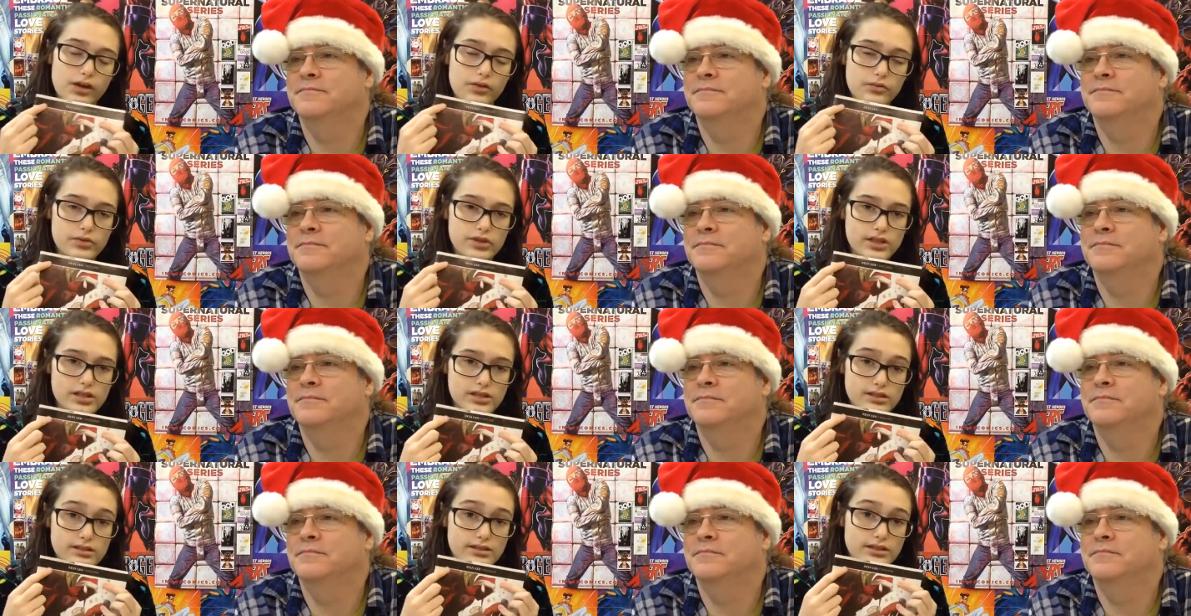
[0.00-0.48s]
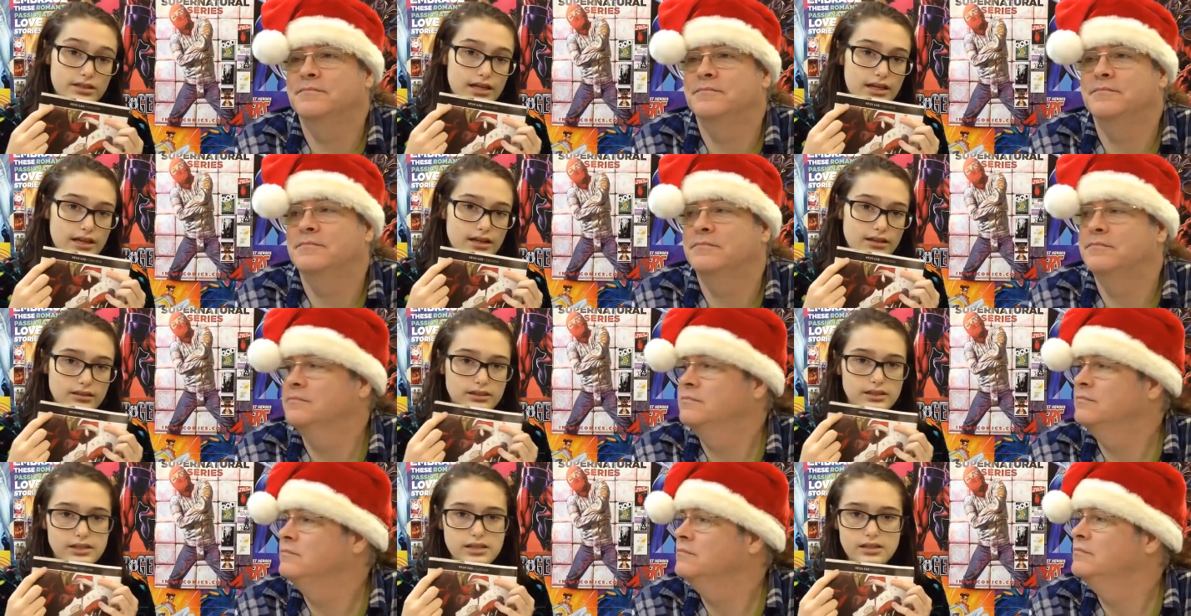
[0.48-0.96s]
Speaker 1: have the
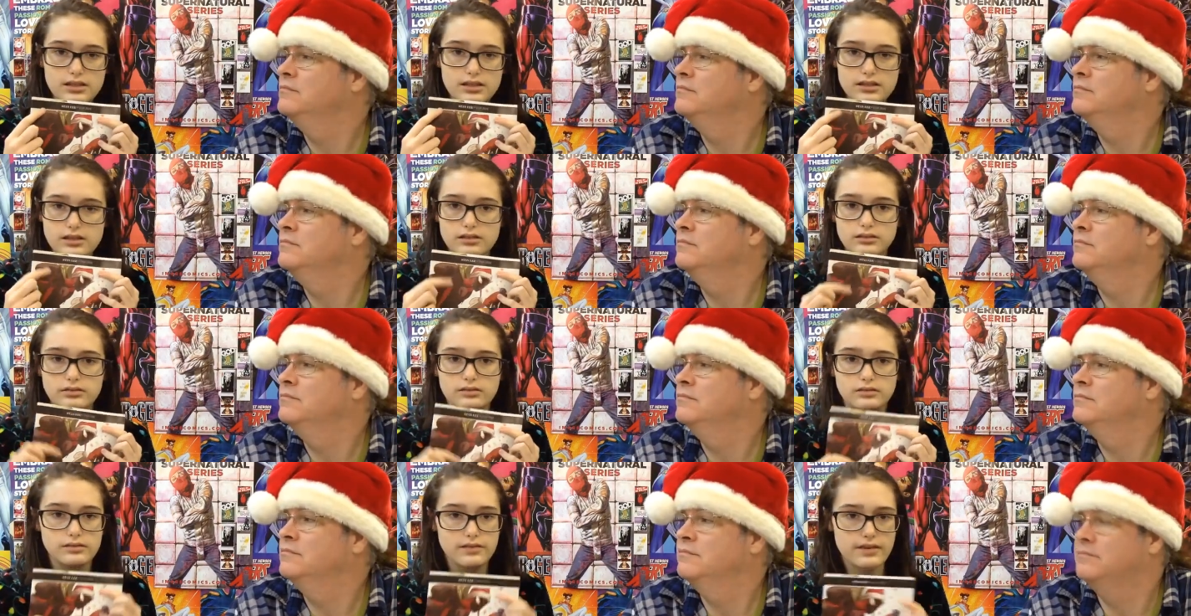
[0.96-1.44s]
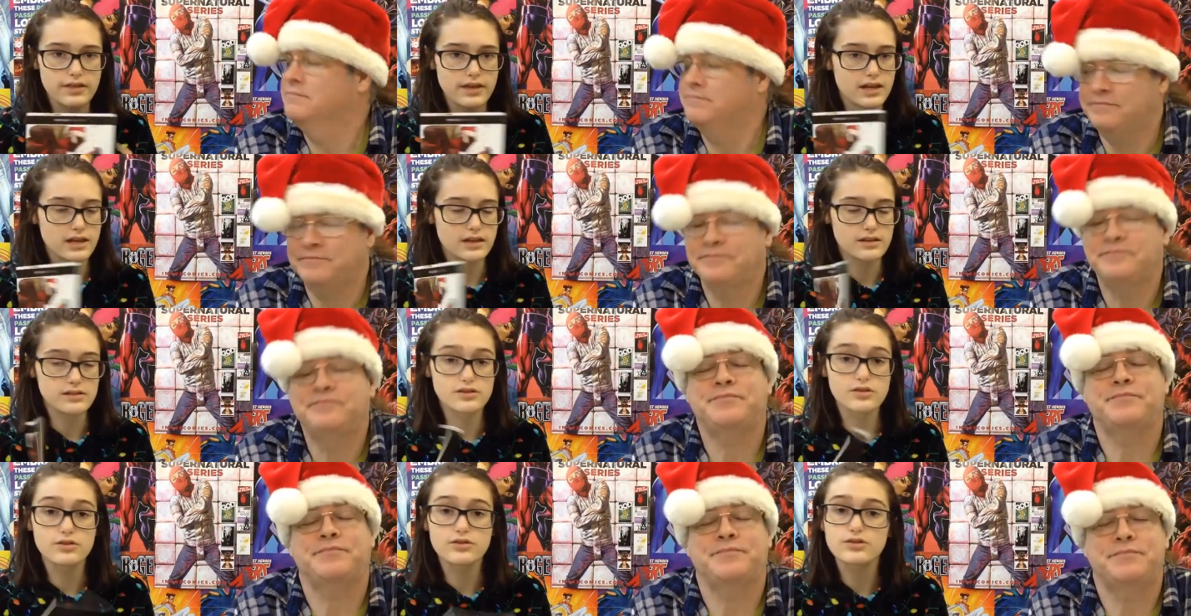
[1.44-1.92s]
Stan Lee
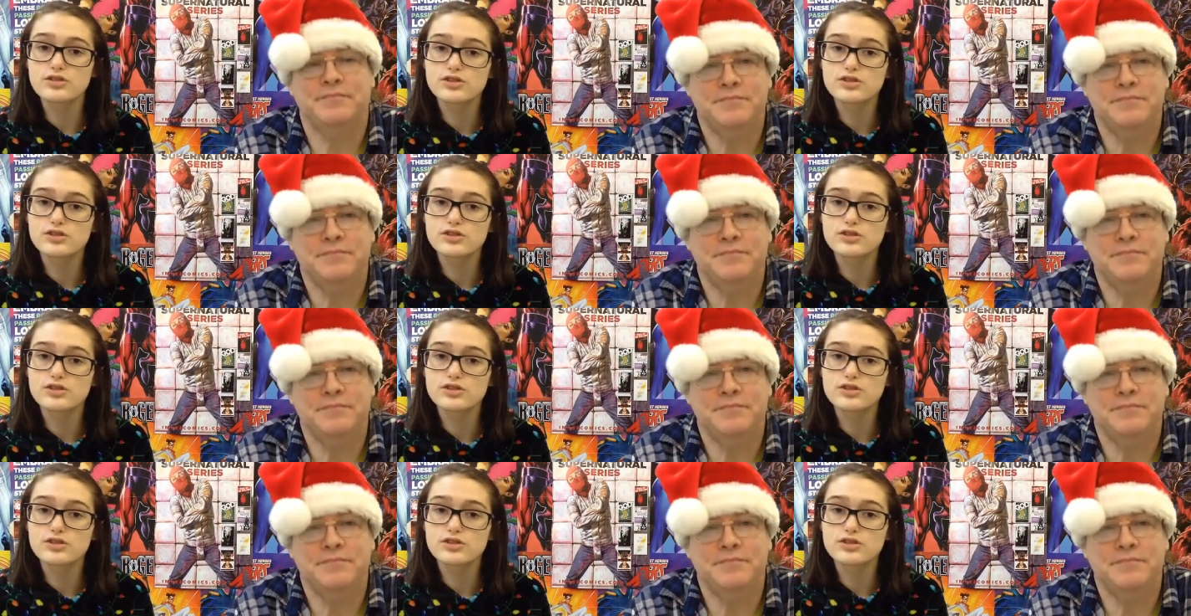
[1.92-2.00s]
thing, so